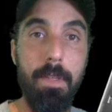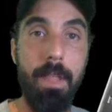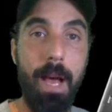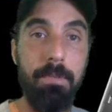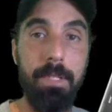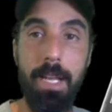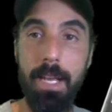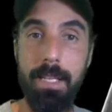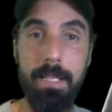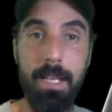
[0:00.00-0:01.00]

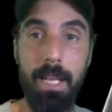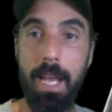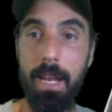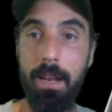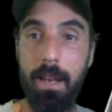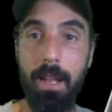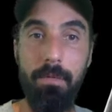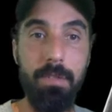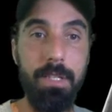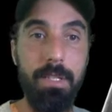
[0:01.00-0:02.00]
upstairs again
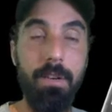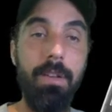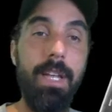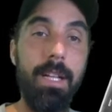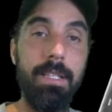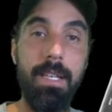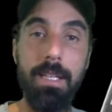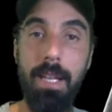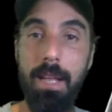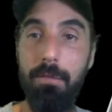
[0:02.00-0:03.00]
downstairs
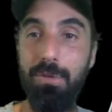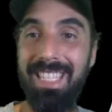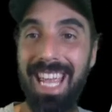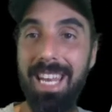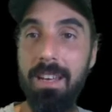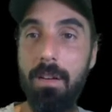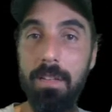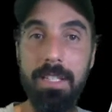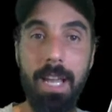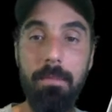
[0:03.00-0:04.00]
at level 10 on
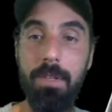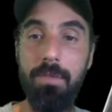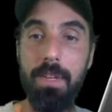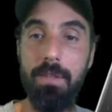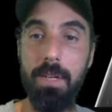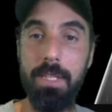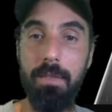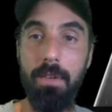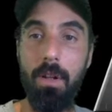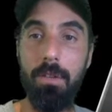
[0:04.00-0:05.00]
the same address,
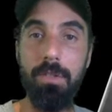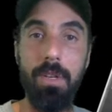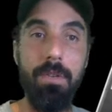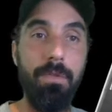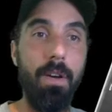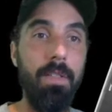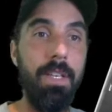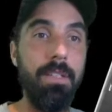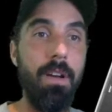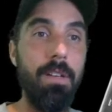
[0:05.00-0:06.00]
27 Collins Street, you'll find
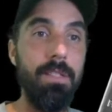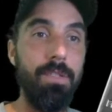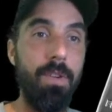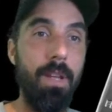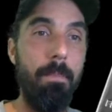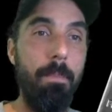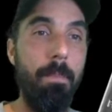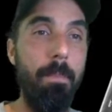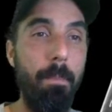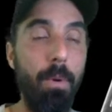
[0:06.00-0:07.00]
these guys, Australian
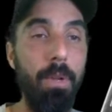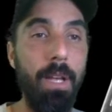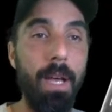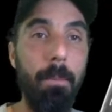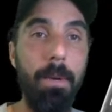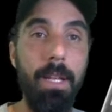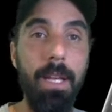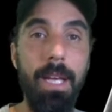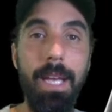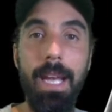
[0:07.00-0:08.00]
Bullion Company.
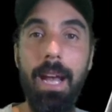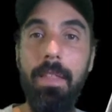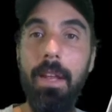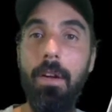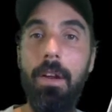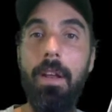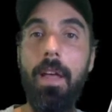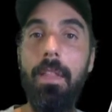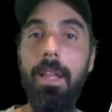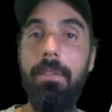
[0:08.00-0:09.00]
And then on
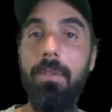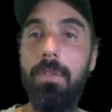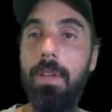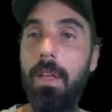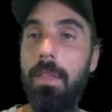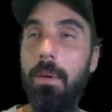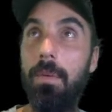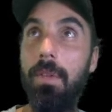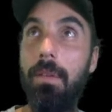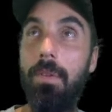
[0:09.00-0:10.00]
another level altogether, I think it
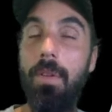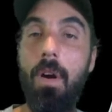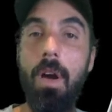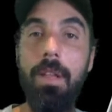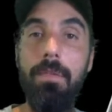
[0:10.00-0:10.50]
was level 9, you've